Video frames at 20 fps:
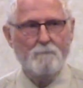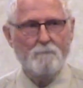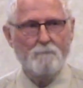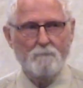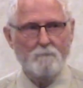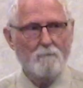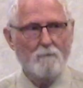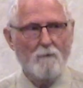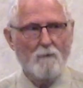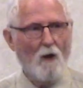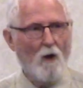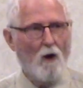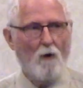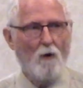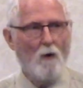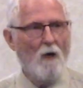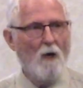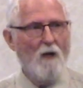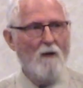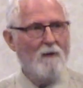No,
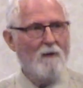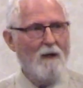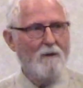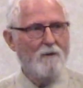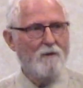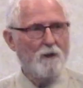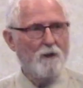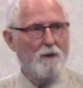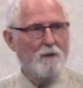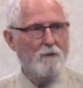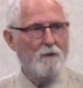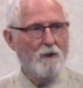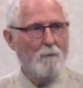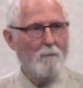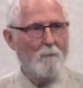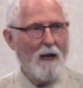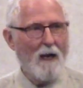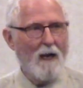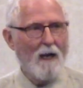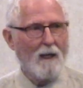they had turned their
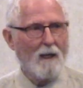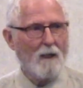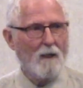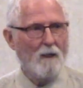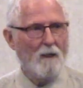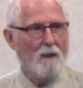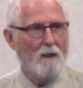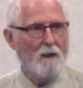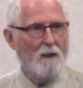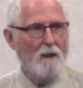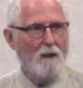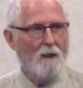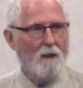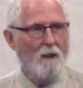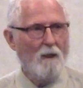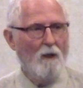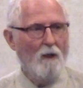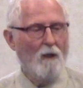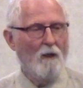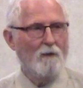back
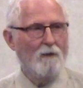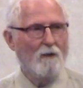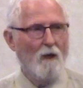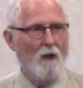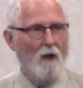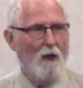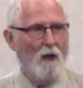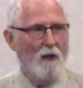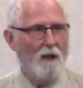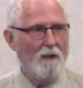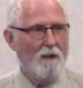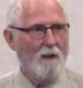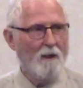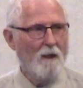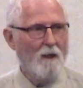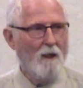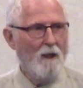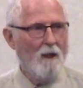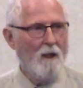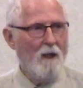on God
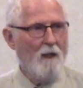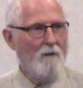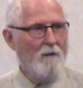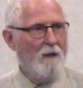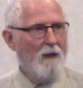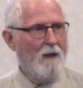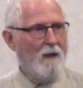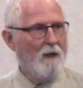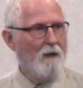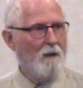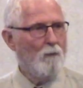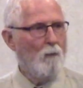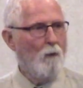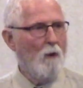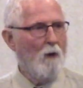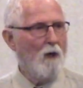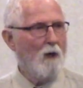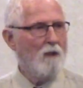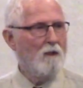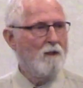they had
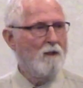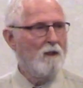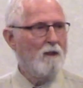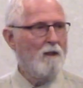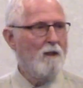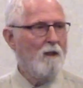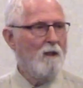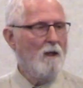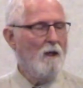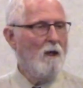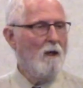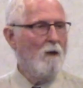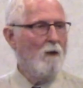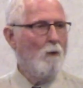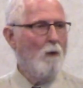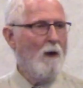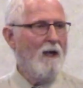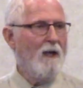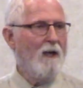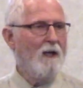walked
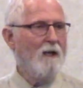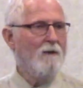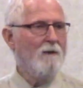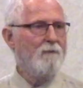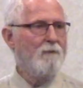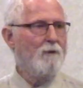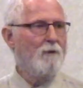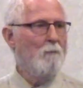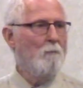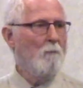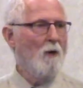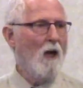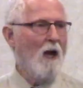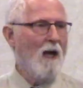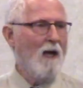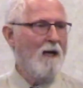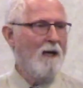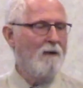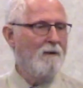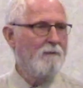away from
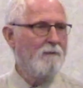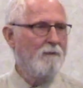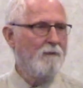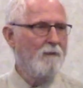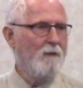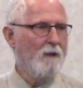life.